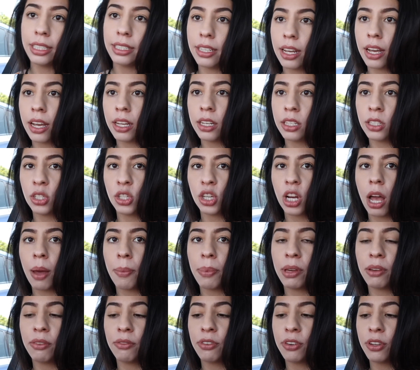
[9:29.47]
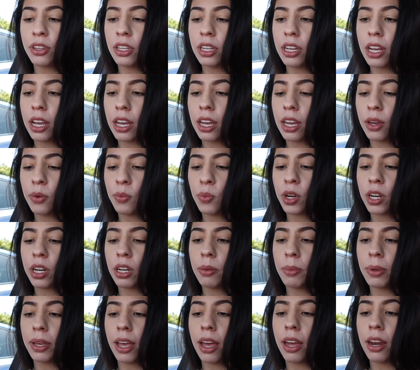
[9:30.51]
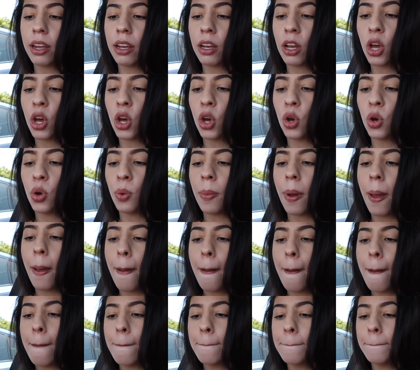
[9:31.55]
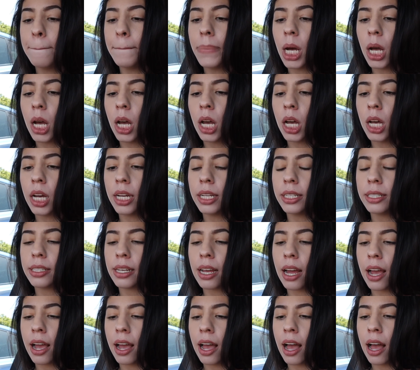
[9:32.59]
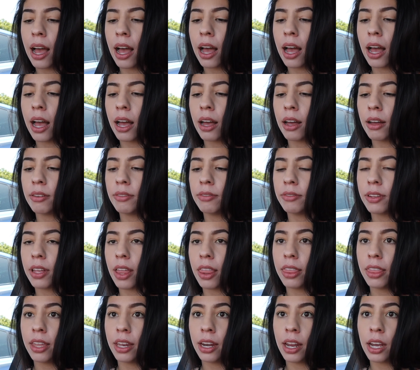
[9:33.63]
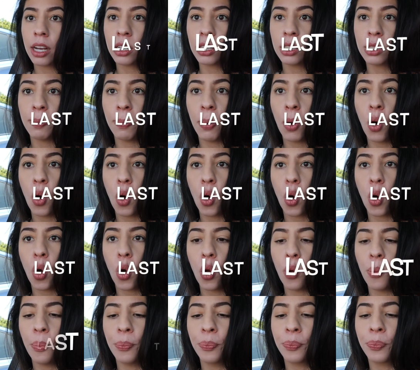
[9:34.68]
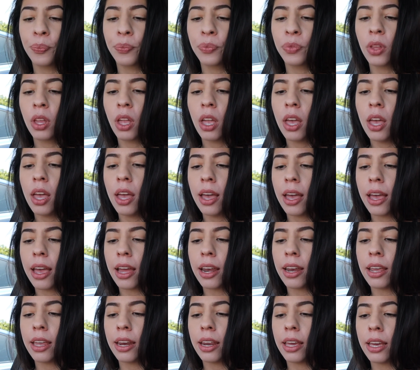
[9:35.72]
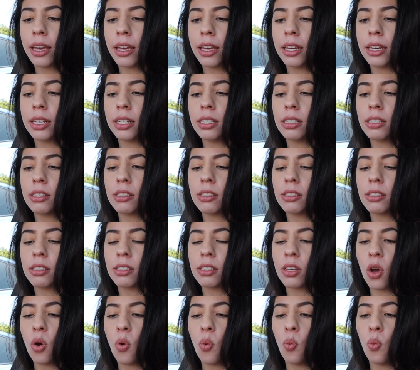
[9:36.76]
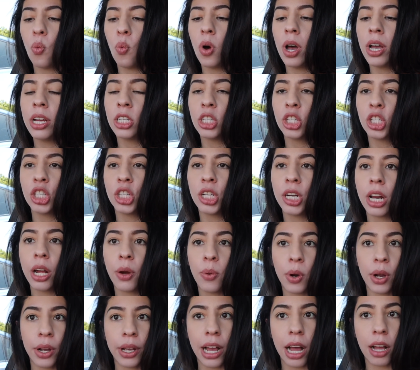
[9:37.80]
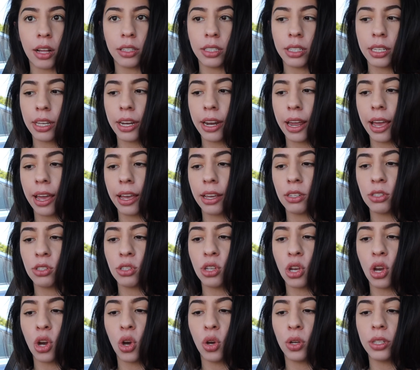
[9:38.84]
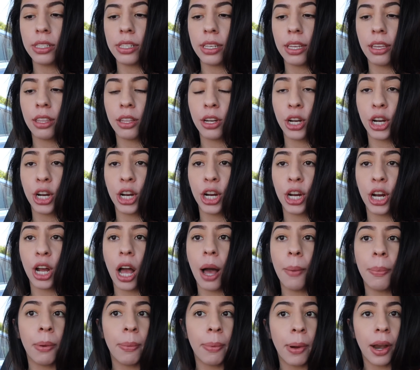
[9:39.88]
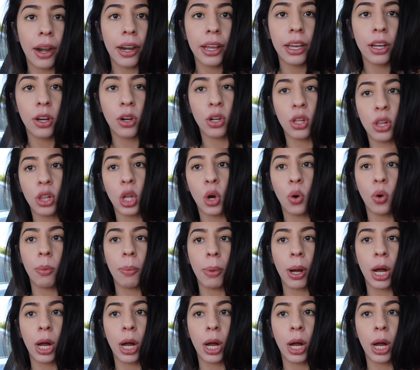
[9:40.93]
done shopping for the day. We're gonna be heading home. But I have the next poll and it is what should I work out today? So it's either upper body or lower